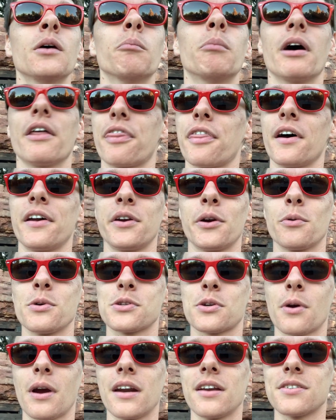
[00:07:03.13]
But Thunder
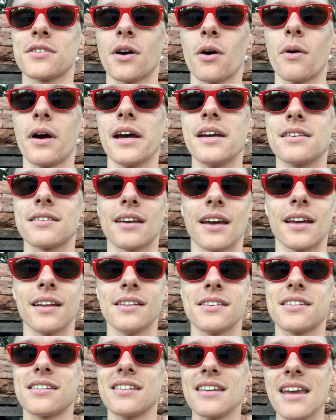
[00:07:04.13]
was great as always,
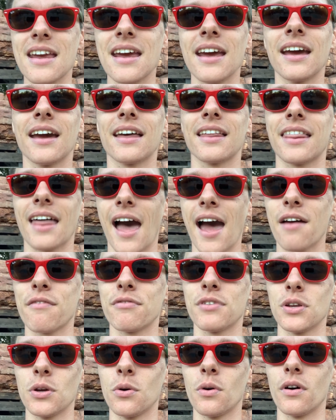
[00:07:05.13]
and seeing that
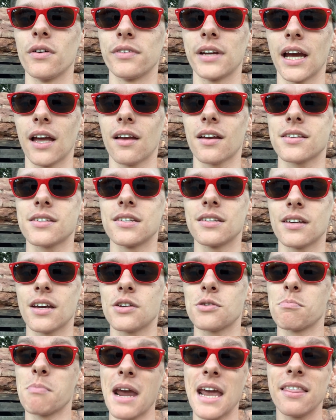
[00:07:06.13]
view of Galaxy's
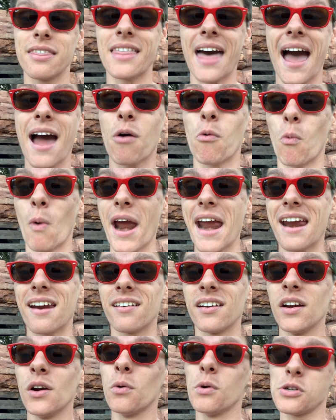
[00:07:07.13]
Edge made that
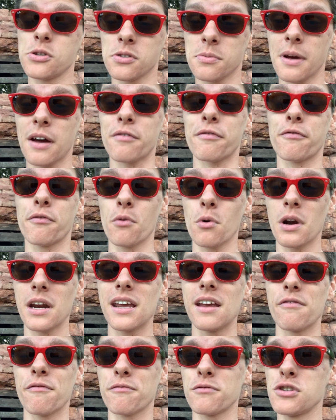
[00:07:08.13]
wait, which is about
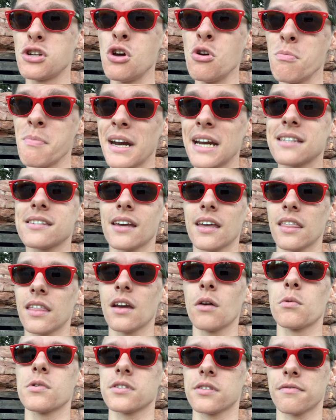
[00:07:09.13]
42 minutes, I
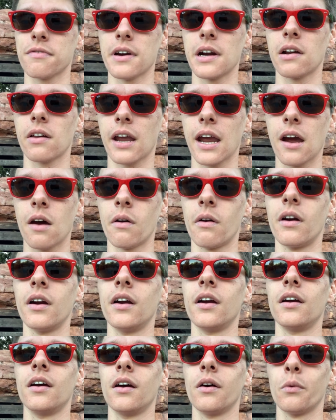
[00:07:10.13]
think was the final count,
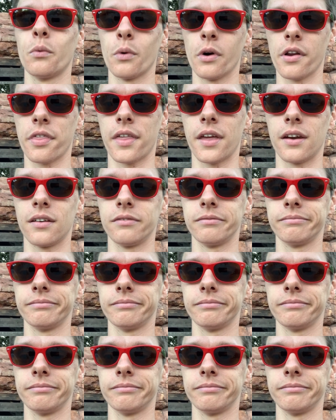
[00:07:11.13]
worth it.